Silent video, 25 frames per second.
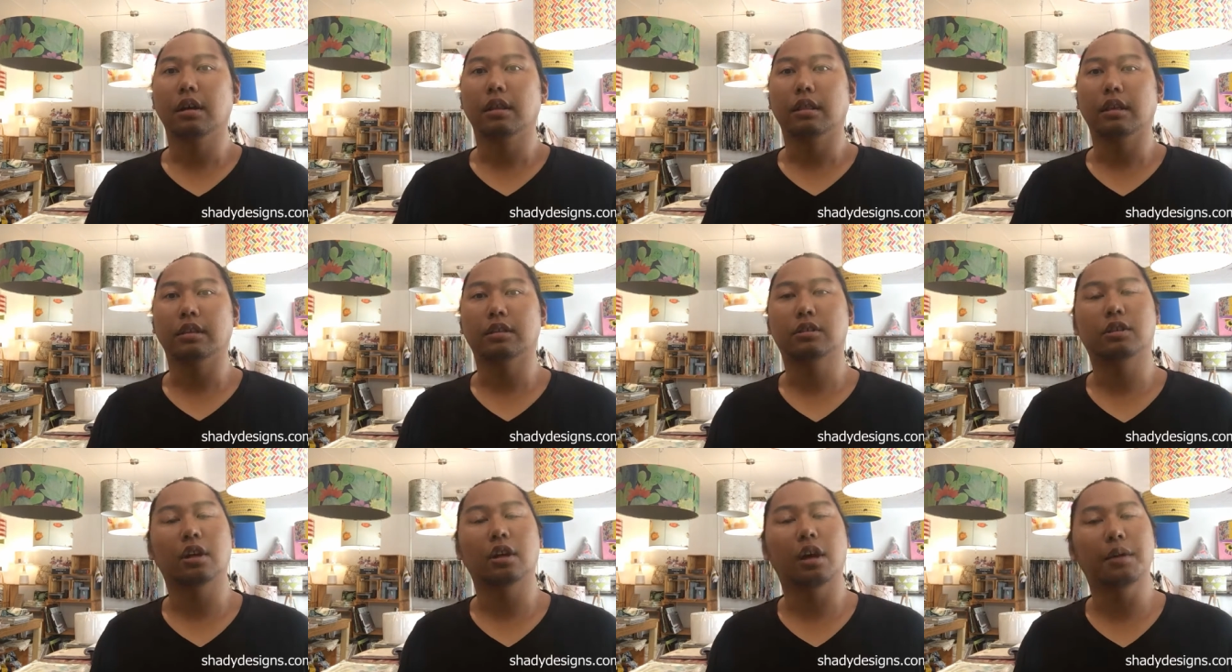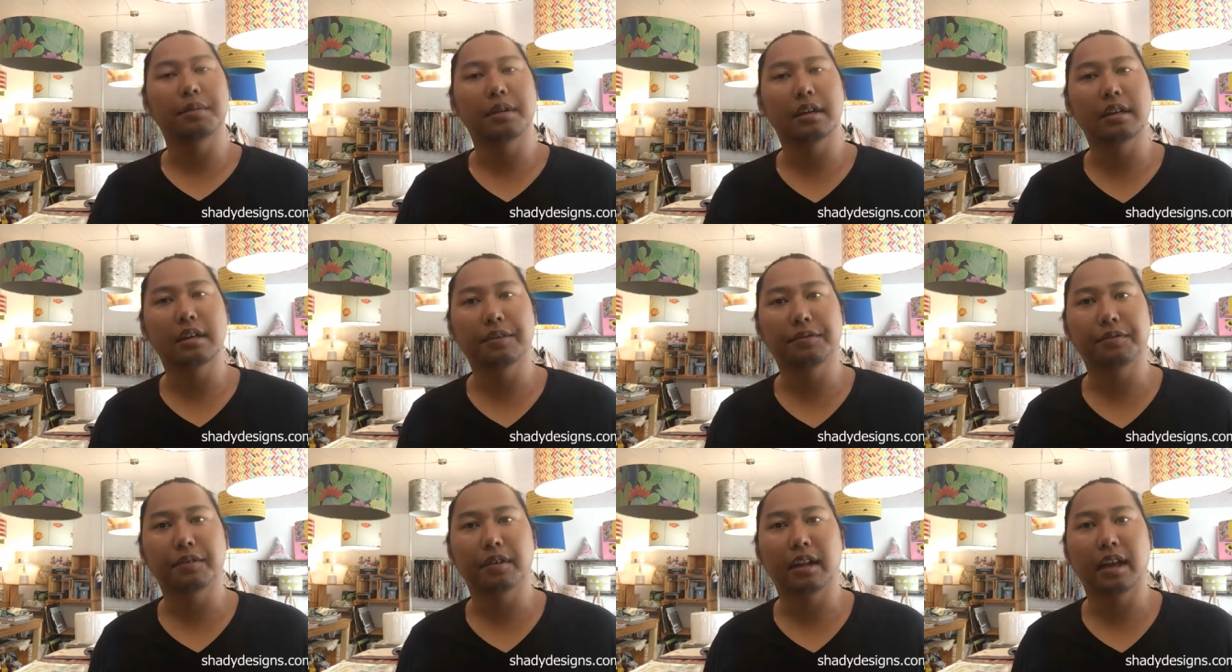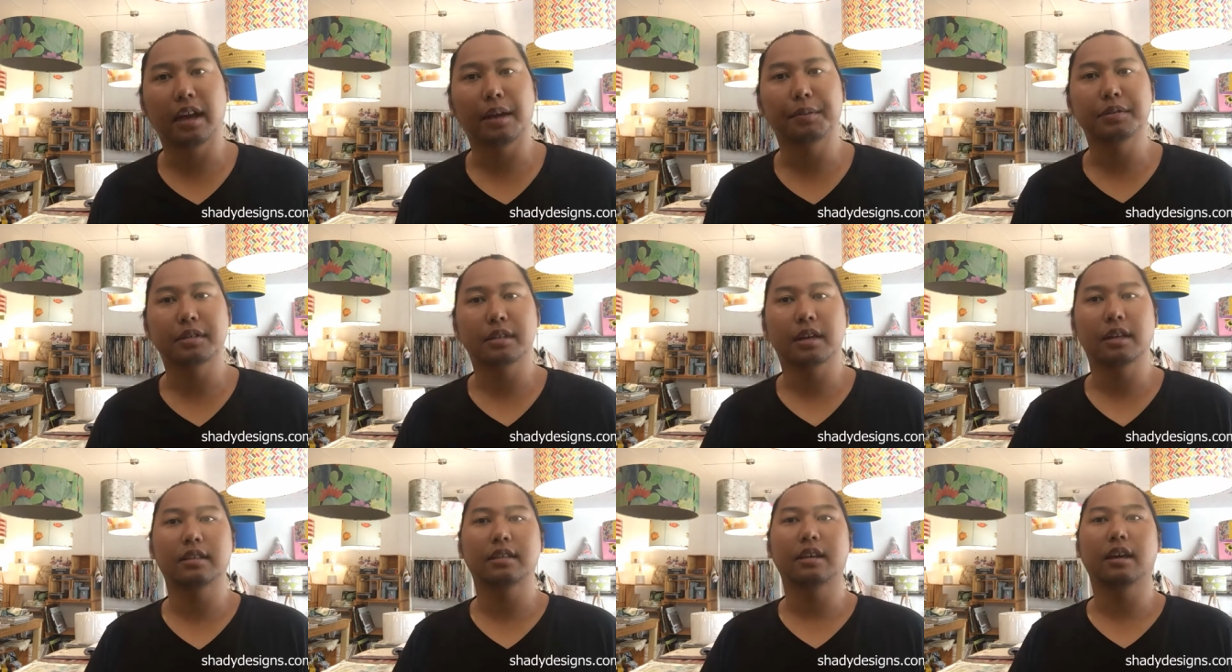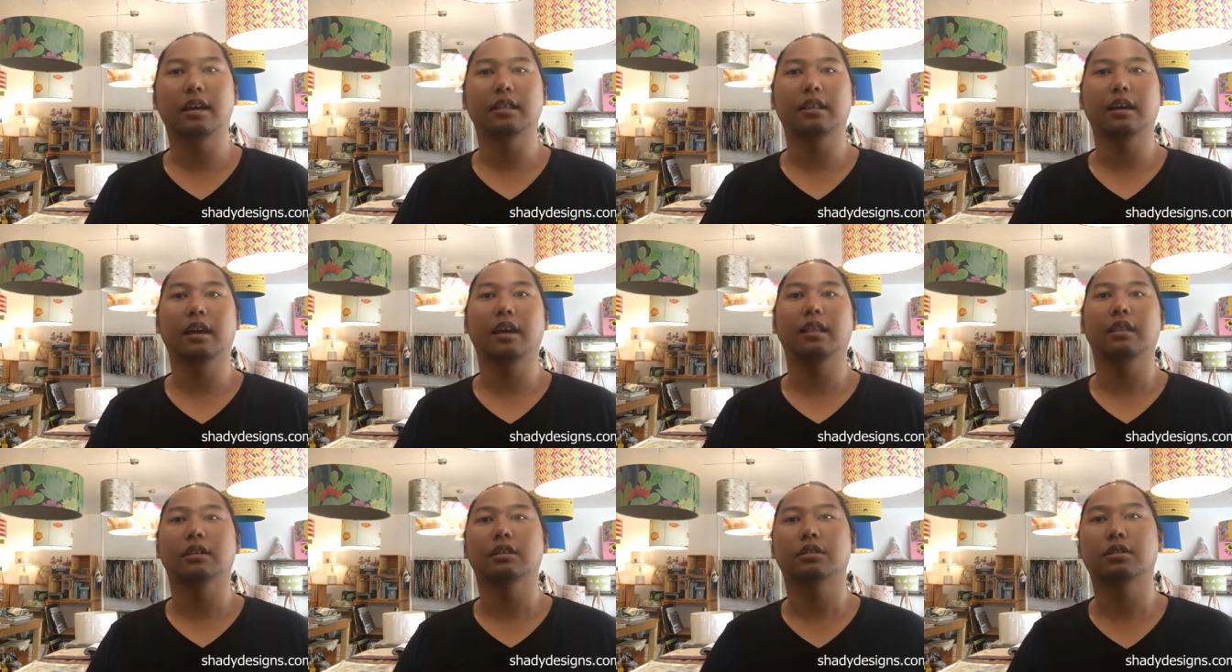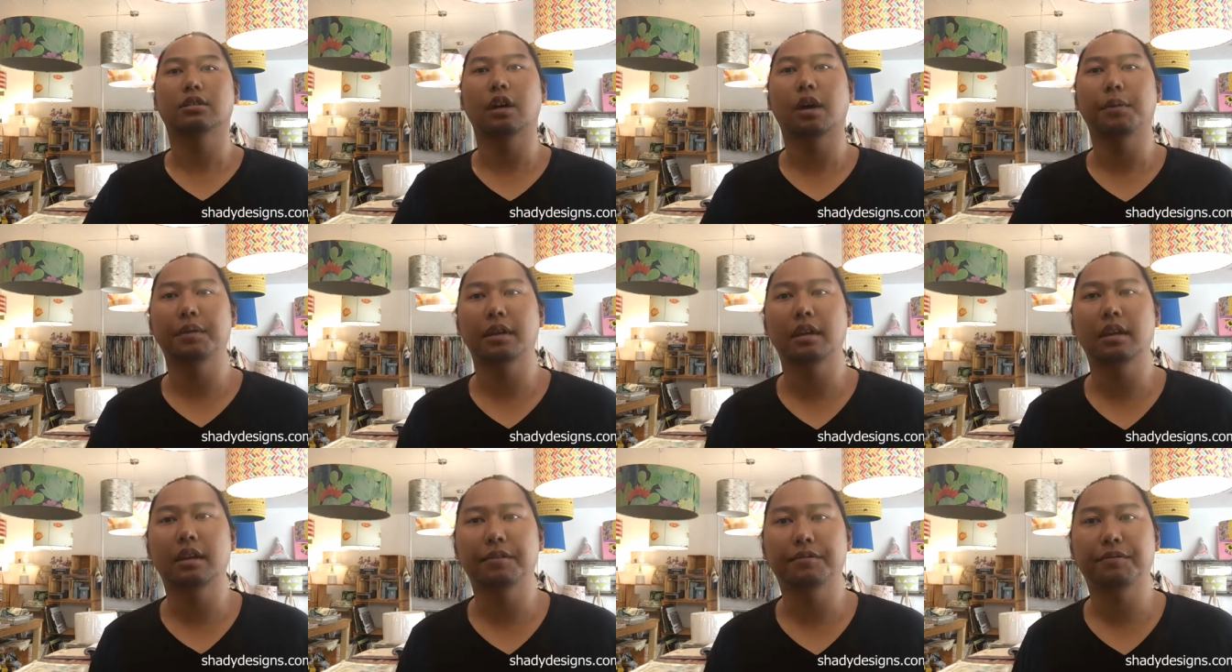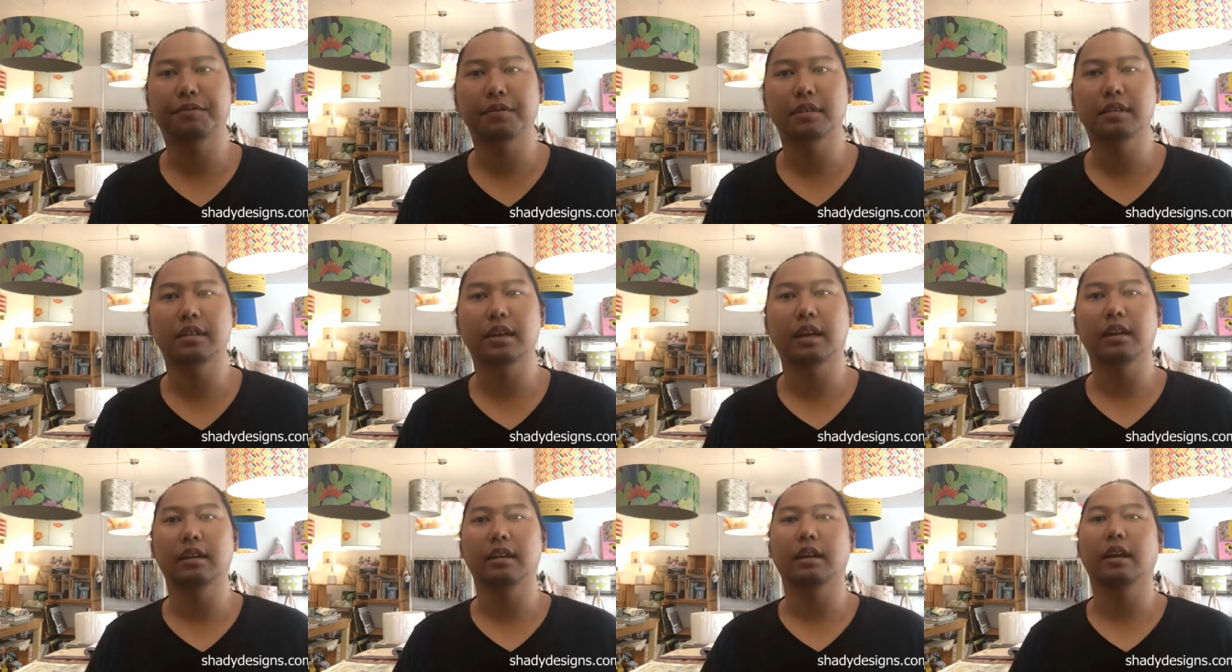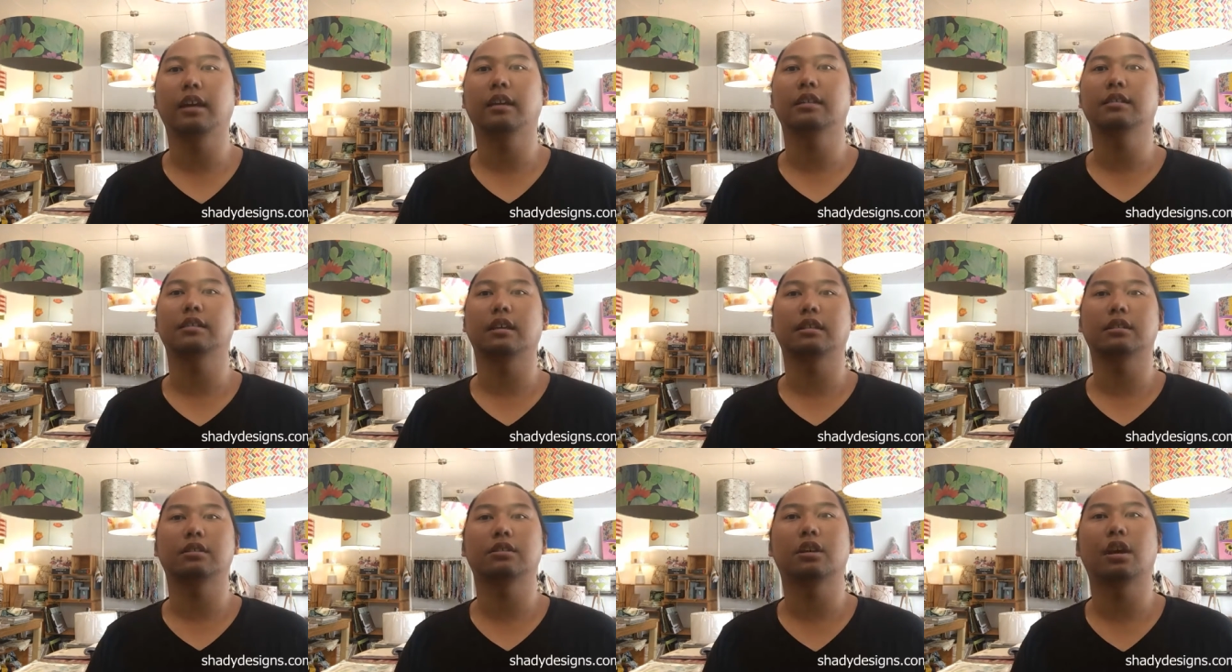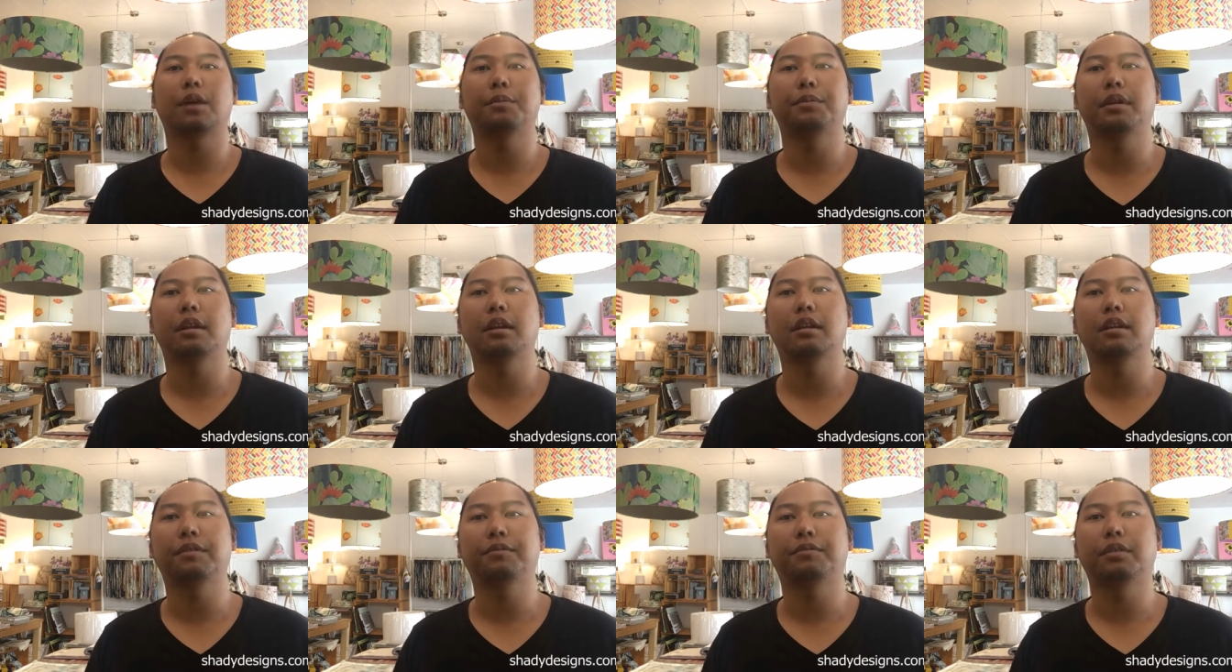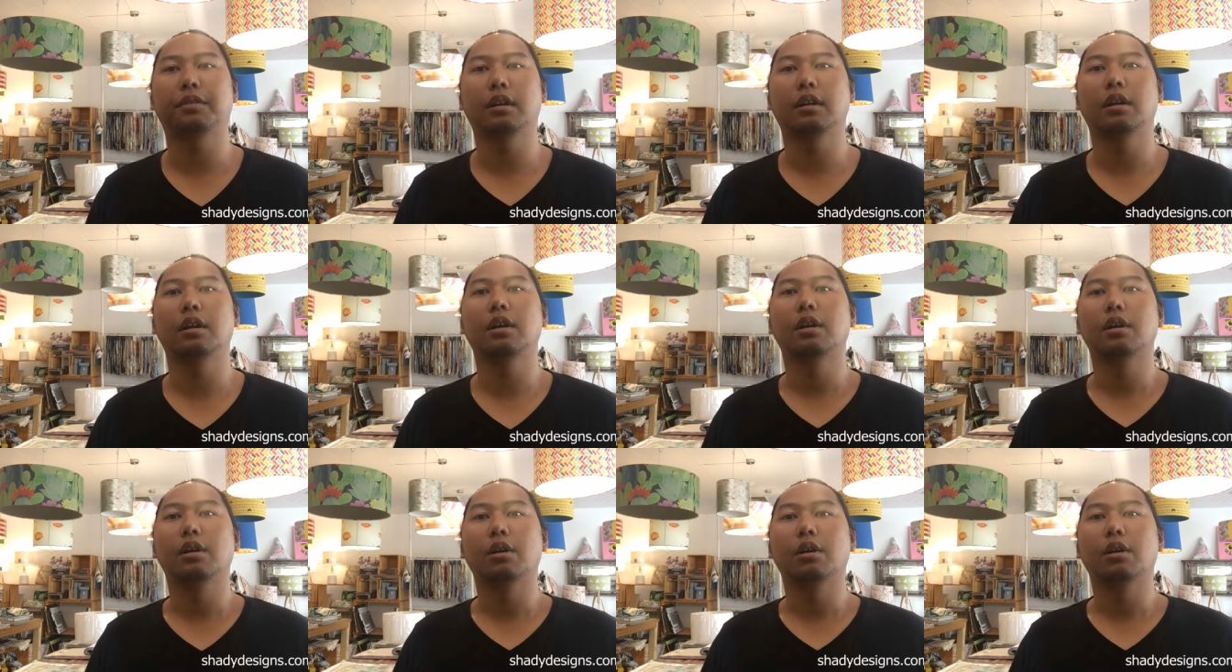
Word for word: There's so many different lampshades out there, there's so many different techniques, there's so many different